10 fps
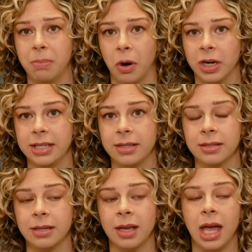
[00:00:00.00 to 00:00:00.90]
parties.
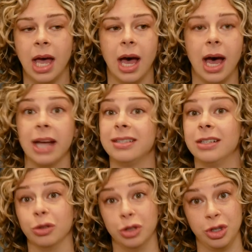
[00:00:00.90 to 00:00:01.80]
I
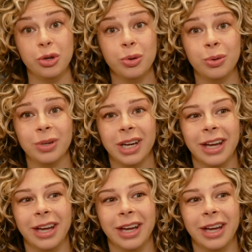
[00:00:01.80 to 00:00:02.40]
still do,